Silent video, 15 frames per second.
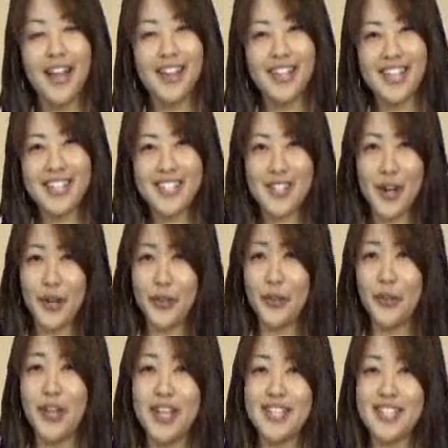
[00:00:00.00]
Let's start
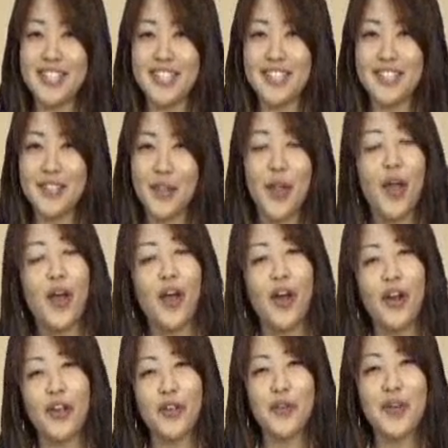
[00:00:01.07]
the lesson.
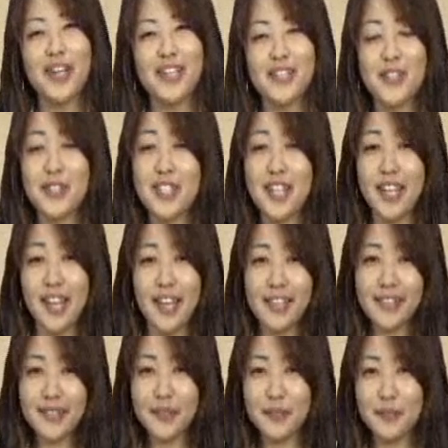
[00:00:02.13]
Are you ready to dig
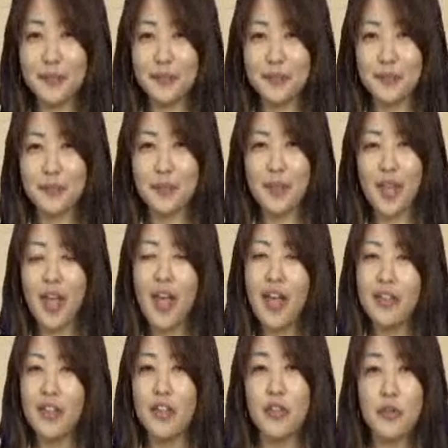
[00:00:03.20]
in?
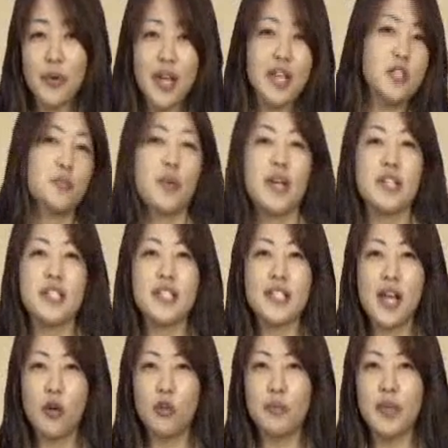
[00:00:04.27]
The 3
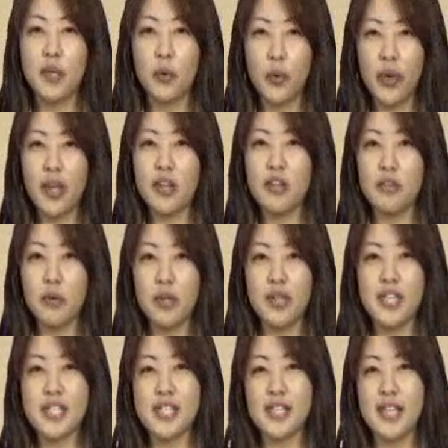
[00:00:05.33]
expressions I will be going through
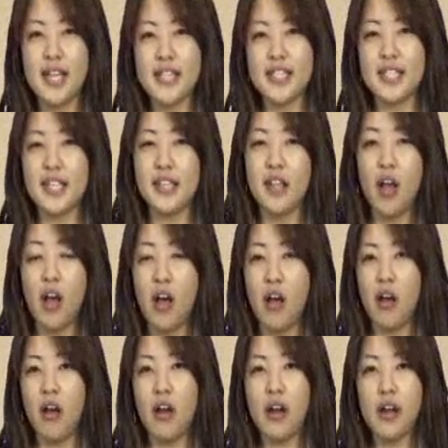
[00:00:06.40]
in this lesson
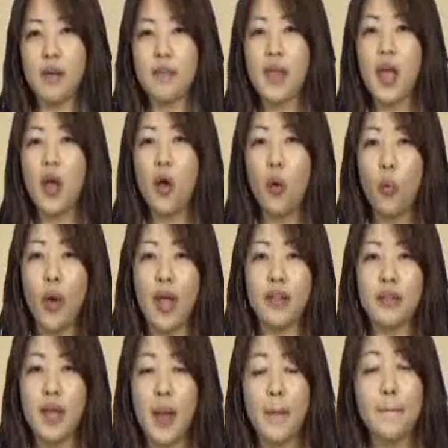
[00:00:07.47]
are
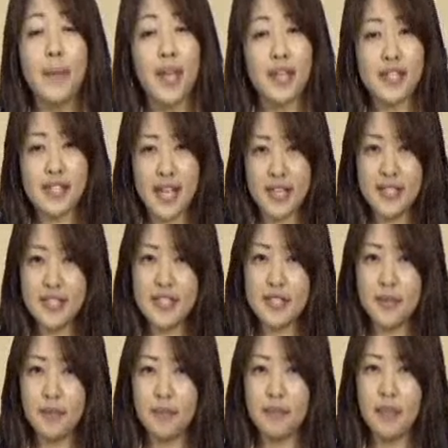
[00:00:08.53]
1. Make
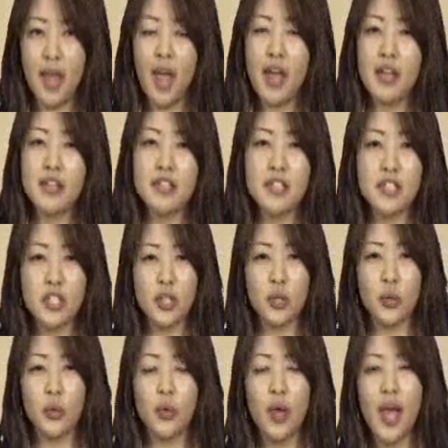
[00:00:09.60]
sense,
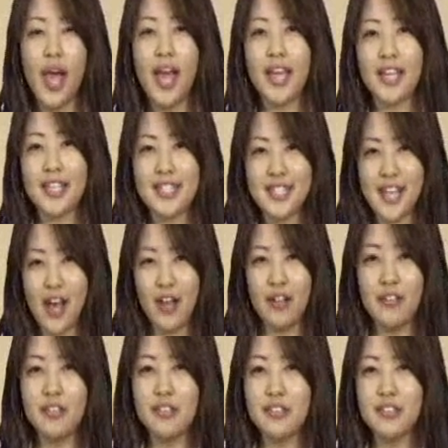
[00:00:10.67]
2. Can
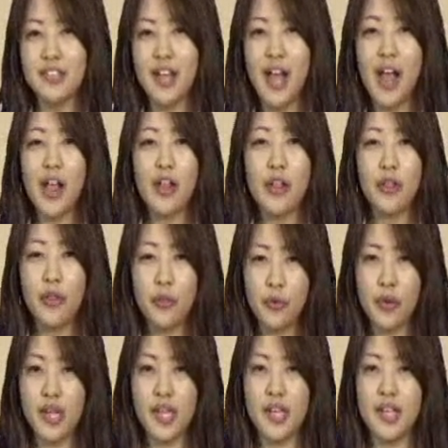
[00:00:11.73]
tell,
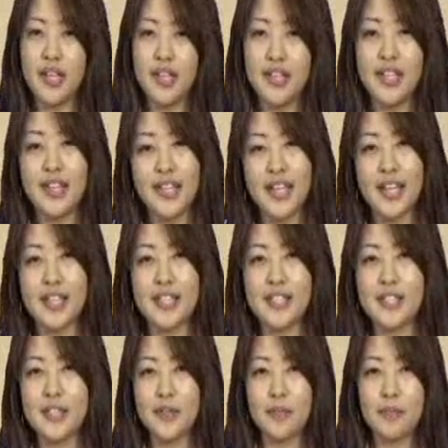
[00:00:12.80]
3. The thing
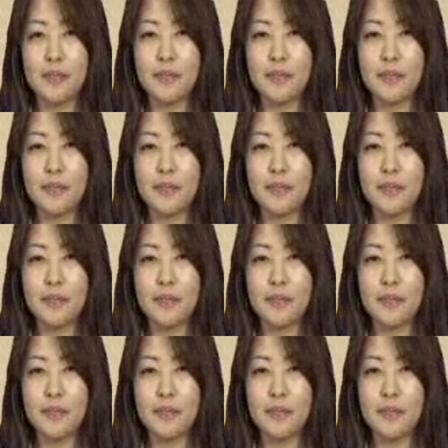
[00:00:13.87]
is.